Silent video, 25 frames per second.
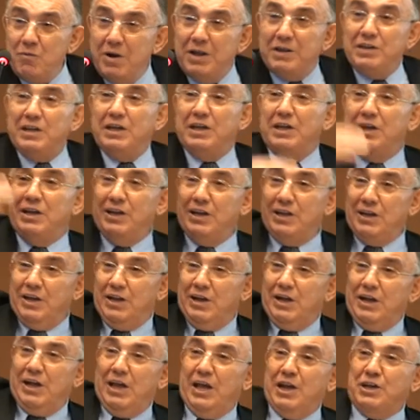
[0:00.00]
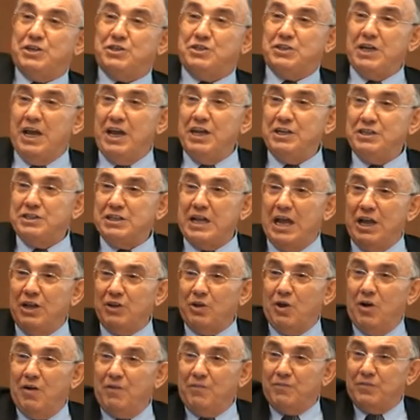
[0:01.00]
when the exchange rate
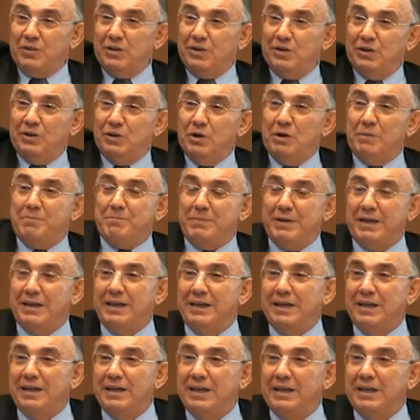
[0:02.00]
of the rupee